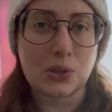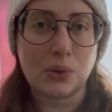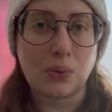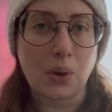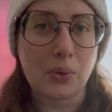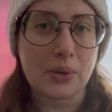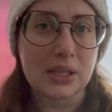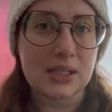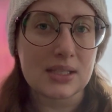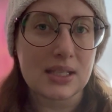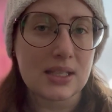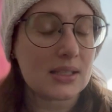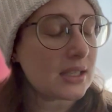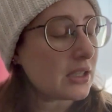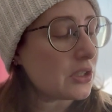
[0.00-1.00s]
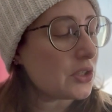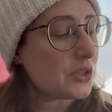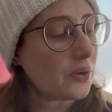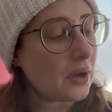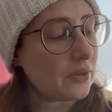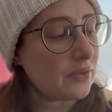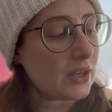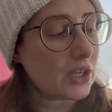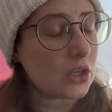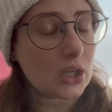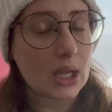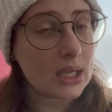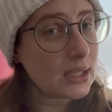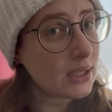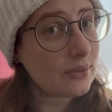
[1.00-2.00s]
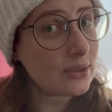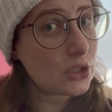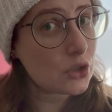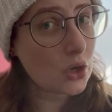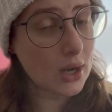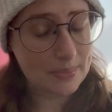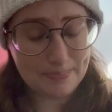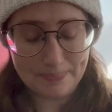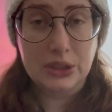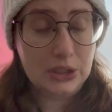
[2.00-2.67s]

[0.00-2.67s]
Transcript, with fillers: growing season, so I figured I'd give it a try.